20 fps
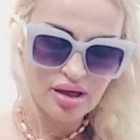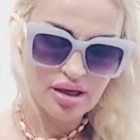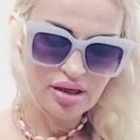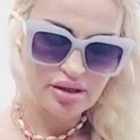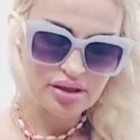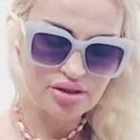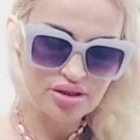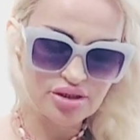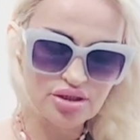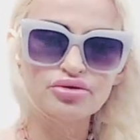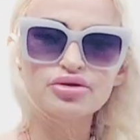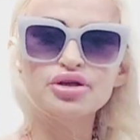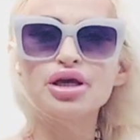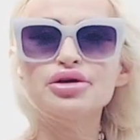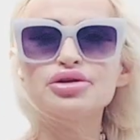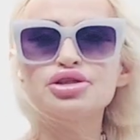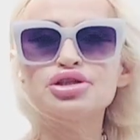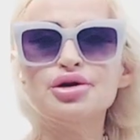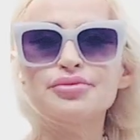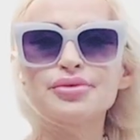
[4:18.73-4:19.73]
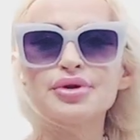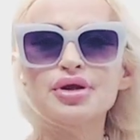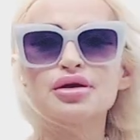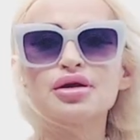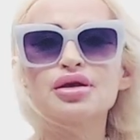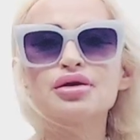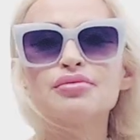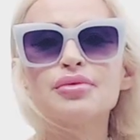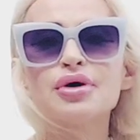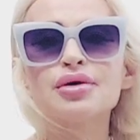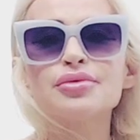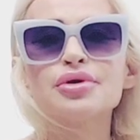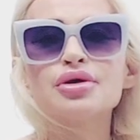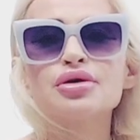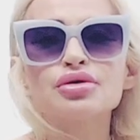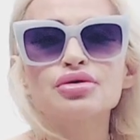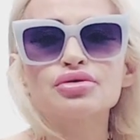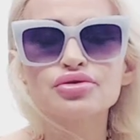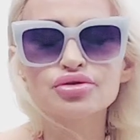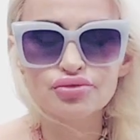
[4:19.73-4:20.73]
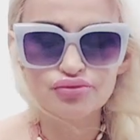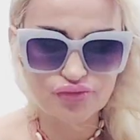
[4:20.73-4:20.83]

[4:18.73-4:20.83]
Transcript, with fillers: It's okay, Gemini. Good morning, cousin